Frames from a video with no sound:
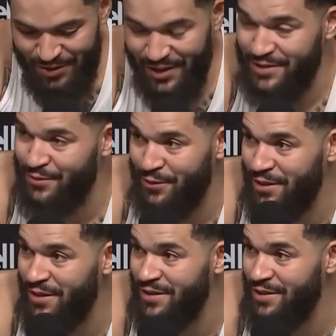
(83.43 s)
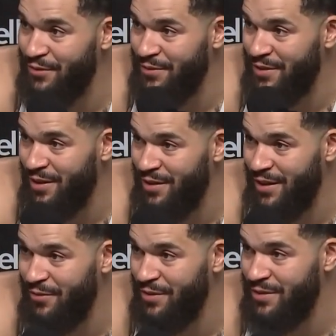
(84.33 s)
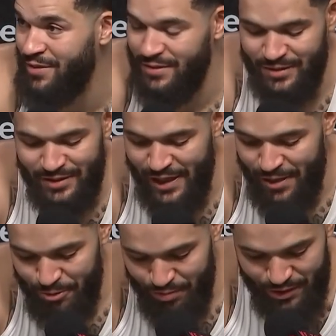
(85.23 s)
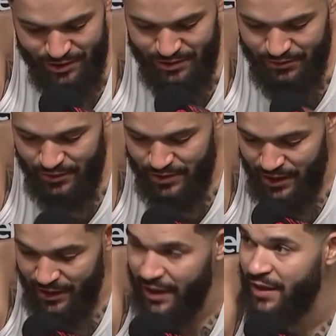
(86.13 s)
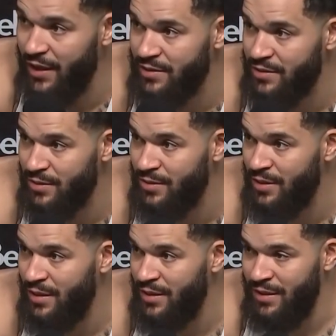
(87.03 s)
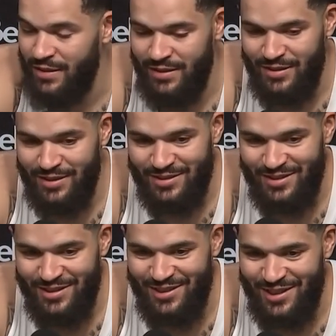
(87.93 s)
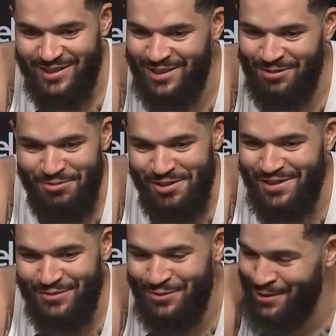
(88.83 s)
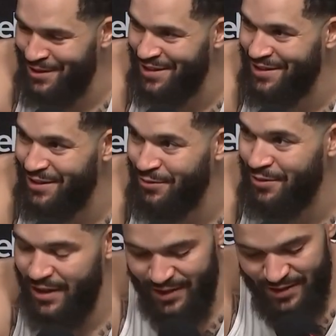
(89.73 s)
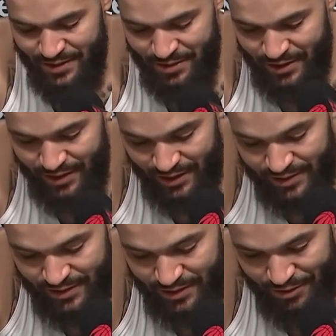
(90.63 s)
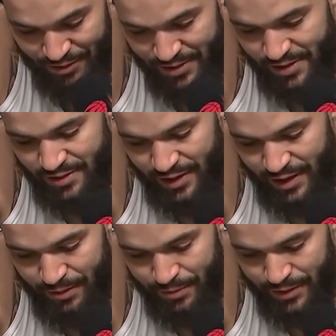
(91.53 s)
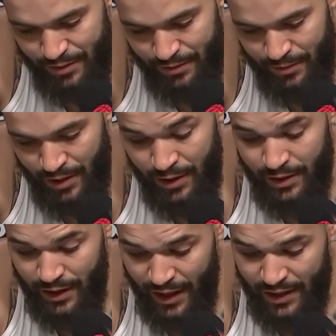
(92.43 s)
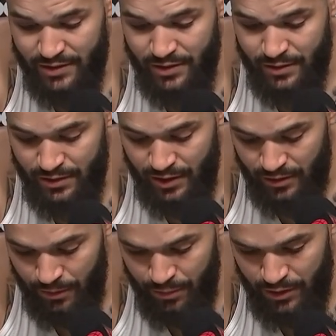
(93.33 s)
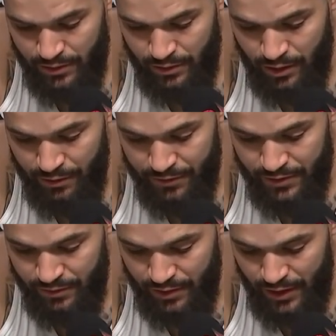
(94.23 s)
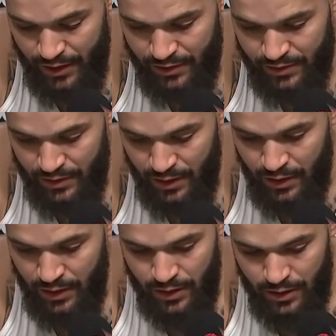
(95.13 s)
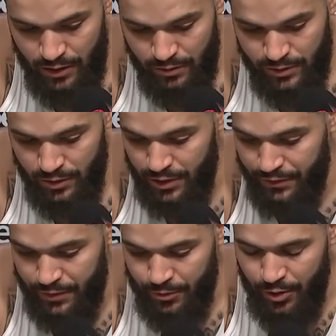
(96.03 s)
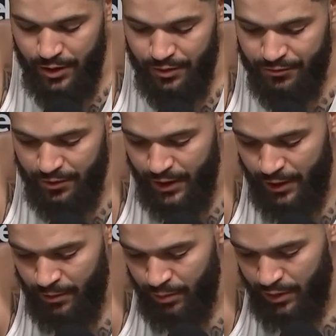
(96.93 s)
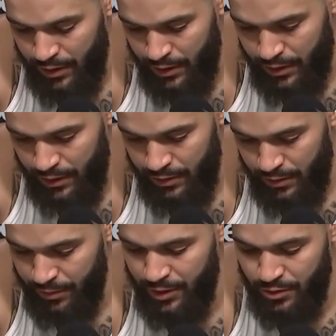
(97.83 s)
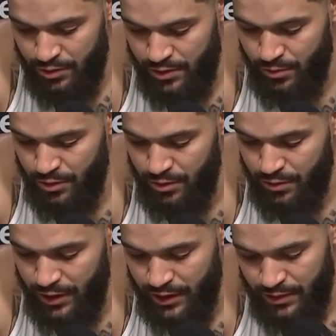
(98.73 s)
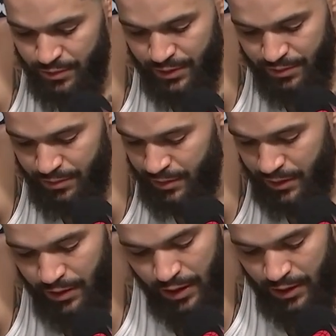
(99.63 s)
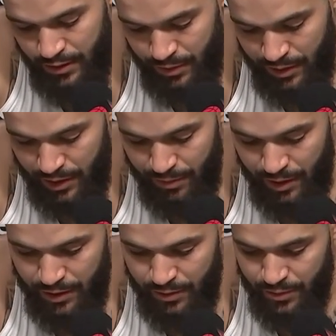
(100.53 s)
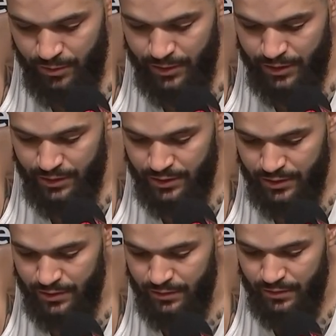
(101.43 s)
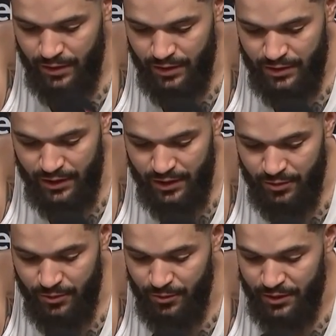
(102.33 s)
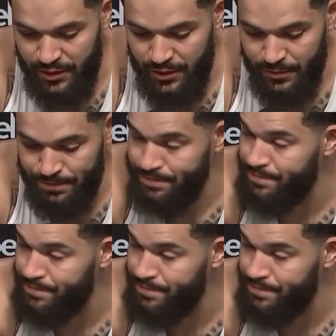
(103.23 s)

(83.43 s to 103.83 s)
know. It doesn't feel any different. Every game we play just feels like chaos, so it doesn't really feel any different. I didn't know that. That's an interesting stat, but they actually kicked our butts on the offensive glass, so give them credit for that. But I mean, usually we're doing that to people, but to be able to come out of here with a win, and just I'll take any win we can get.